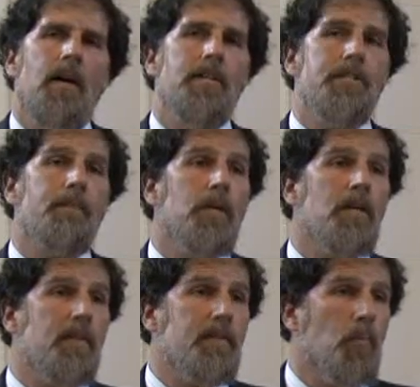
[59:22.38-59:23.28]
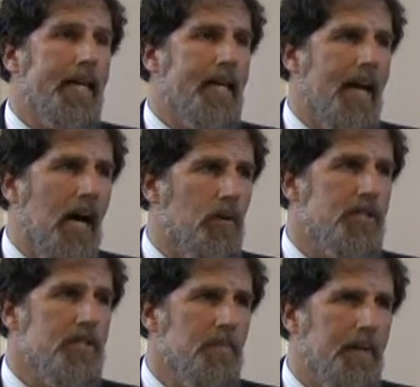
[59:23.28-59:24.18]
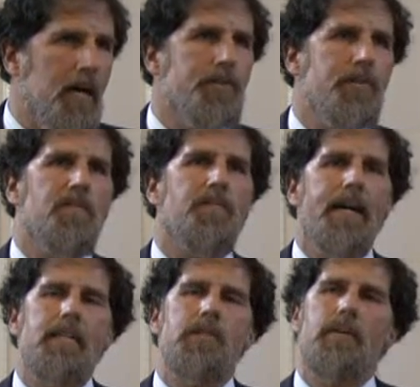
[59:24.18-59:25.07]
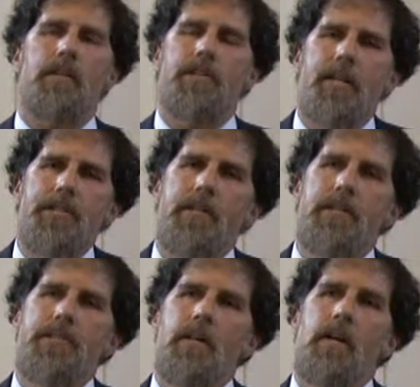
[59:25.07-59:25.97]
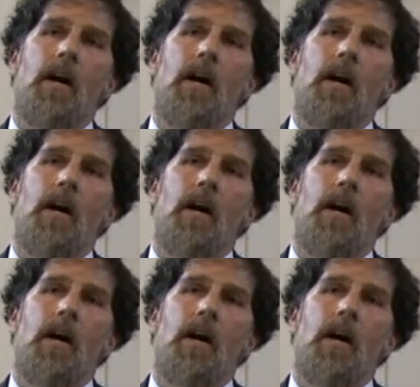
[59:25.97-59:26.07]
As someone who gives every waking hour just about to fighting Israeli injustice,